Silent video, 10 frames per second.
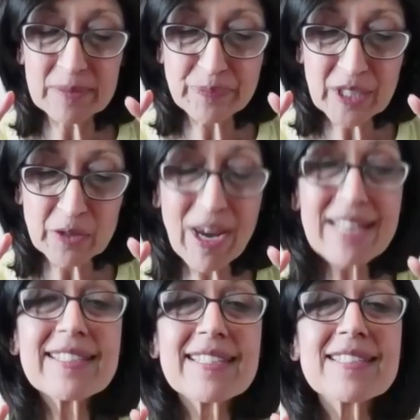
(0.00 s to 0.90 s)

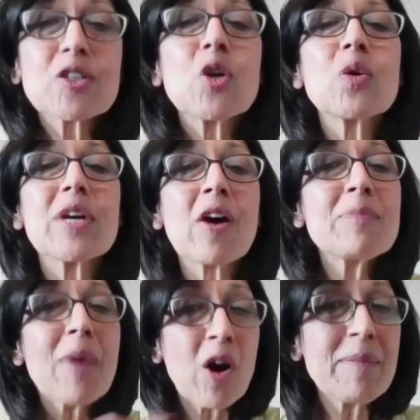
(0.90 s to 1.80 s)
residents
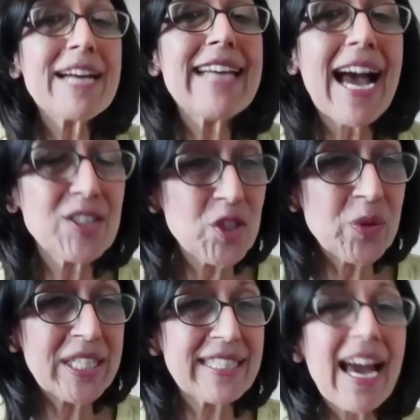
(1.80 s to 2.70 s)
on my dad's
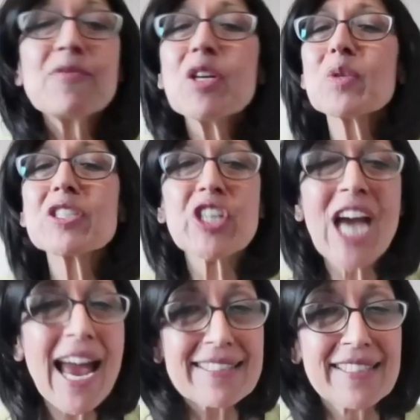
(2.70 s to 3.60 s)
unit, and we would
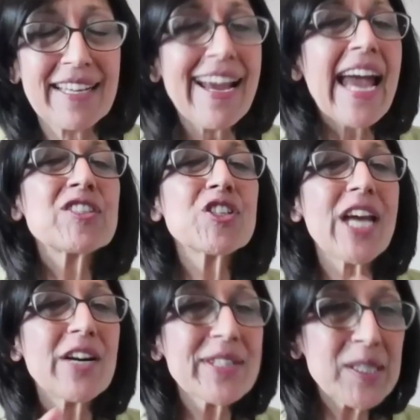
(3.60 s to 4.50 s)
chat and
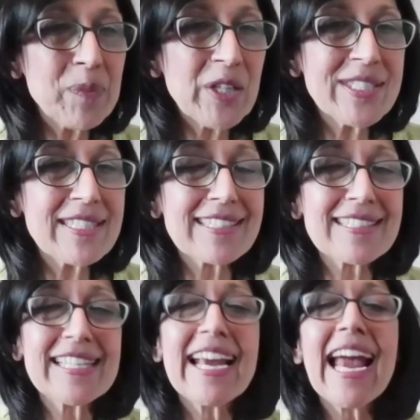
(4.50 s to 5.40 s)
share
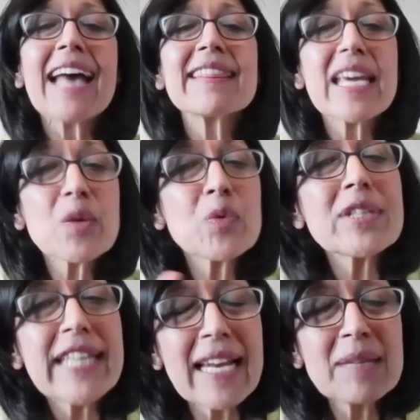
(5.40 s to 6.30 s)
experiences. And they
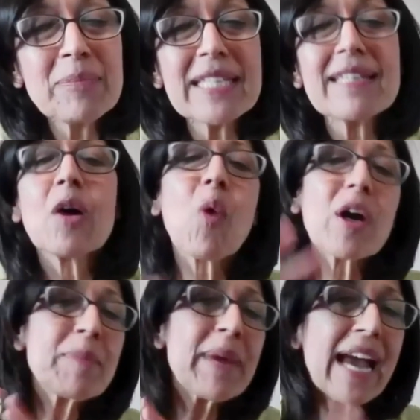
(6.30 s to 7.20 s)
would tell me
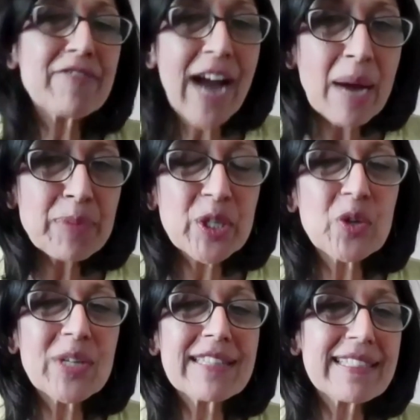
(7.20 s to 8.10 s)
what may have happened
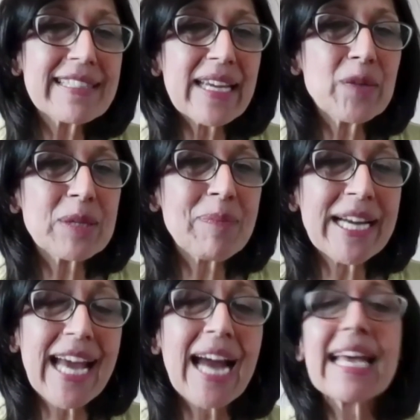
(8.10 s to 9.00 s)
during the day with my
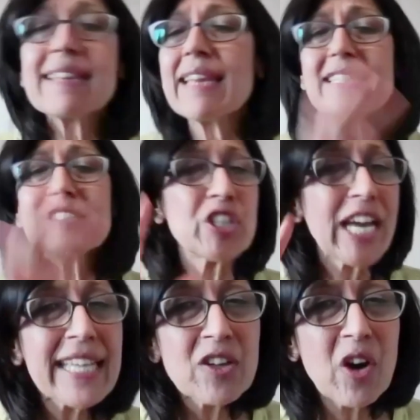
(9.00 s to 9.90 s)
dad, and they'd
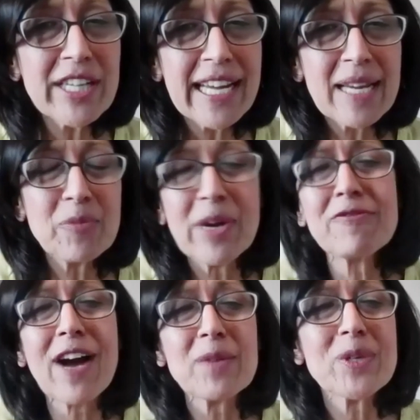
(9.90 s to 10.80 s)
check in on him
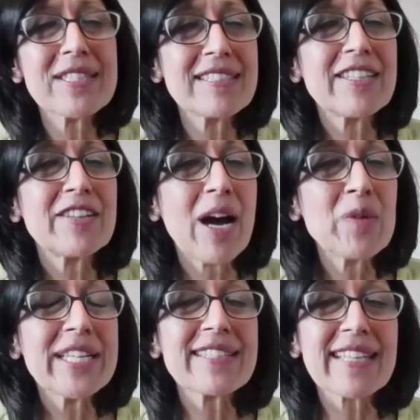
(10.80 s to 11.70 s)
if I wasn't
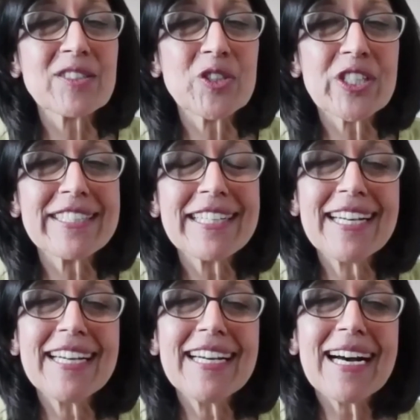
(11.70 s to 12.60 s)
around, etc.
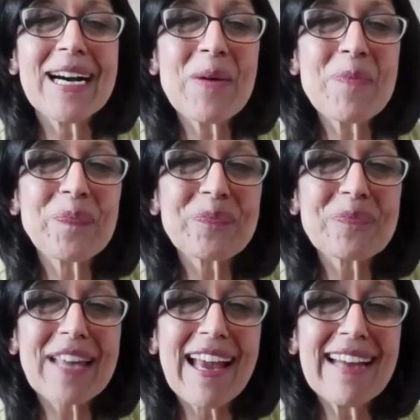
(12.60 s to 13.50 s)

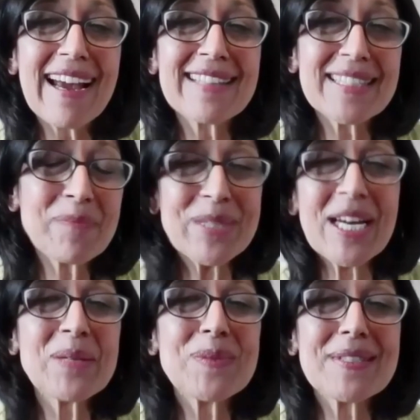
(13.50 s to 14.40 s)
And
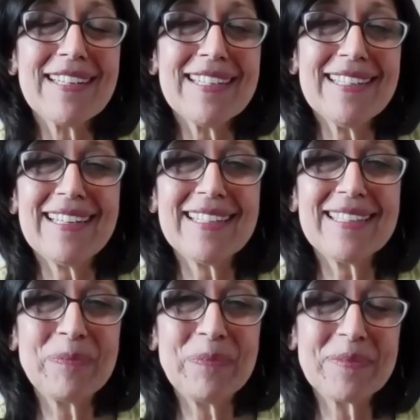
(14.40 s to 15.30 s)
sometimes
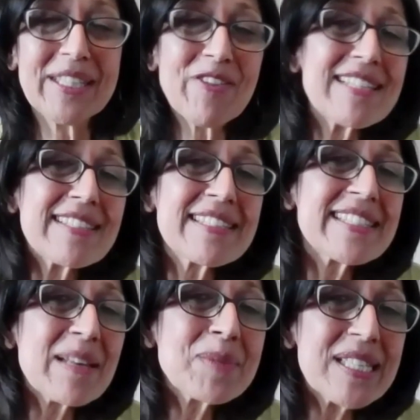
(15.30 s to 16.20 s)
the residents
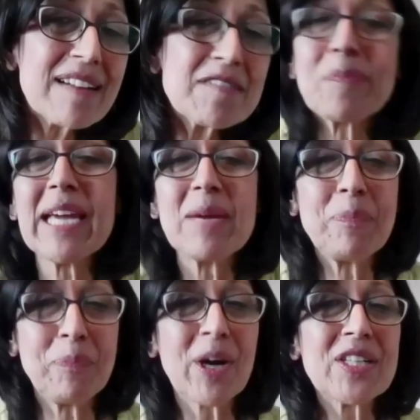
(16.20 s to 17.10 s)
themselves
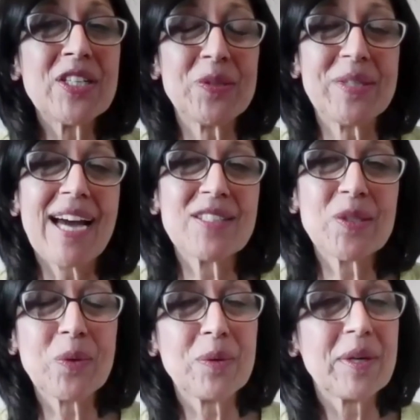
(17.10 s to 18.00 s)
became party to that.
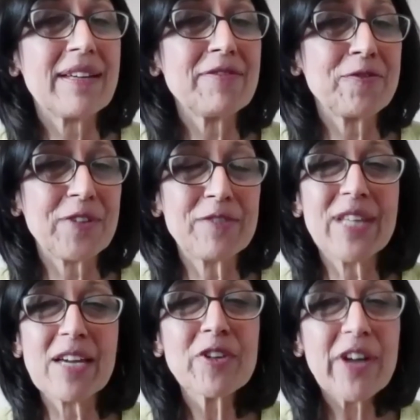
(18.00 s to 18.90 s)
So if
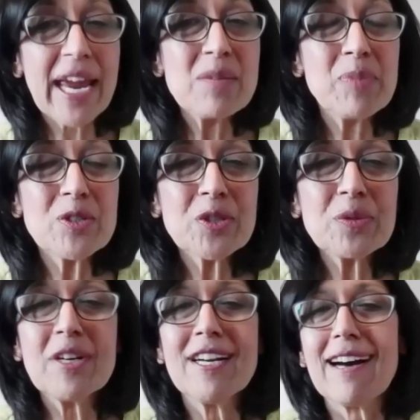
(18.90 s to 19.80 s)
they were able
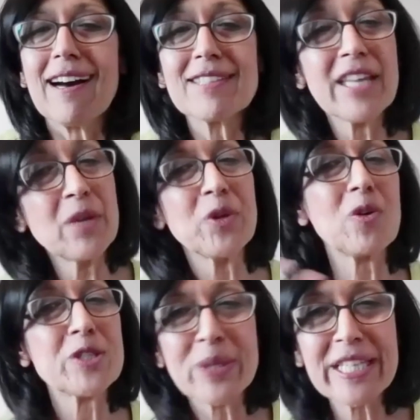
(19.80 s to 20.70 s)
to, they would
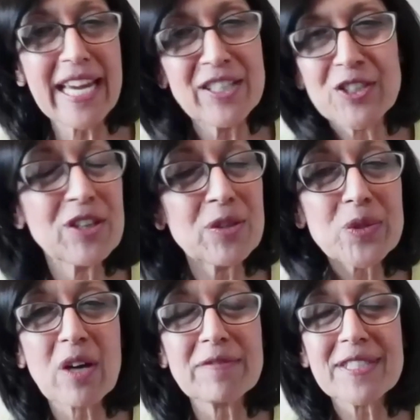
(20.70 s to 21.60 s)
also engage in those
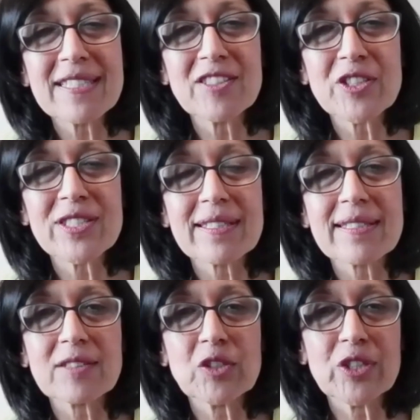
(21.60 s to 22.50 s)
conversations,
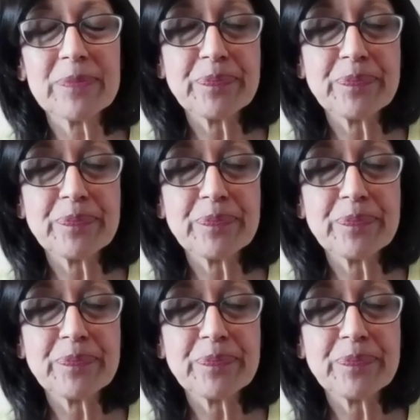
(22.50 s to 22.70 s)
etc.